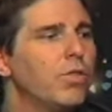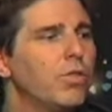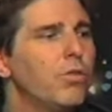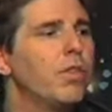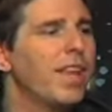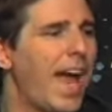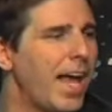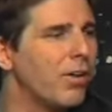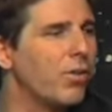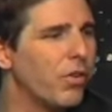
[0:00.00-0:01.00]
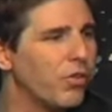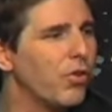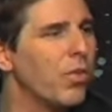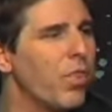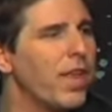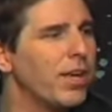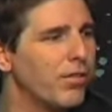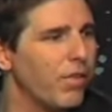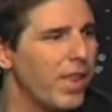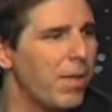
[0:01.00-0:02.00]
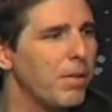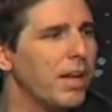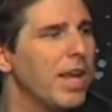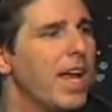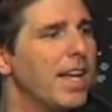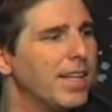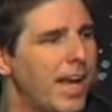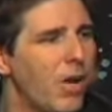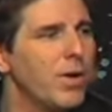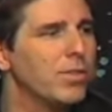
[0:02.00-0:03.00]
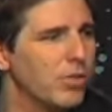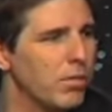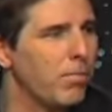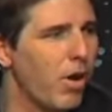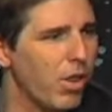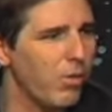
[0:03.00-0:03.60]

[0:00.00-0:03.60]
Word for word: do handle certain things for them and, and carry certain part of the